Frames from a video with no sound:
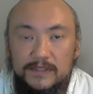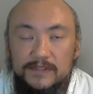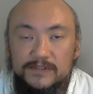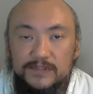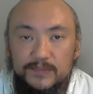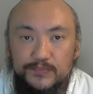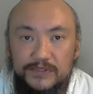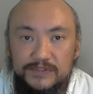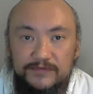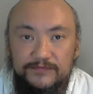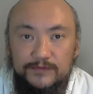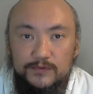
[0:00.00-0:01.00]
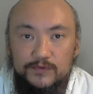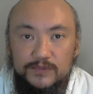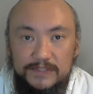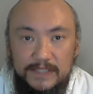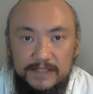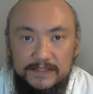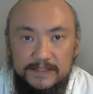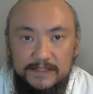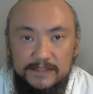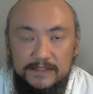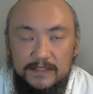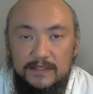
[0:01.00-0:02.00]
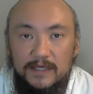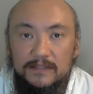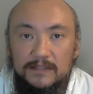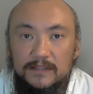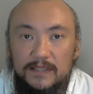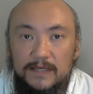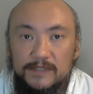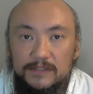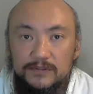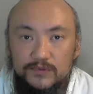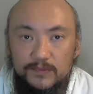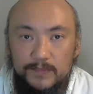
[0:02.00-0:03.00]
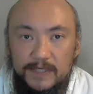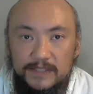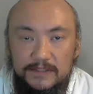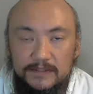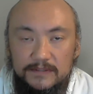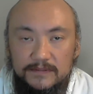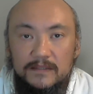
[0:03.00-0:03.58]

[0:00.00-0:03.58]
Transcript: suppressive to the senses and numbing to the body.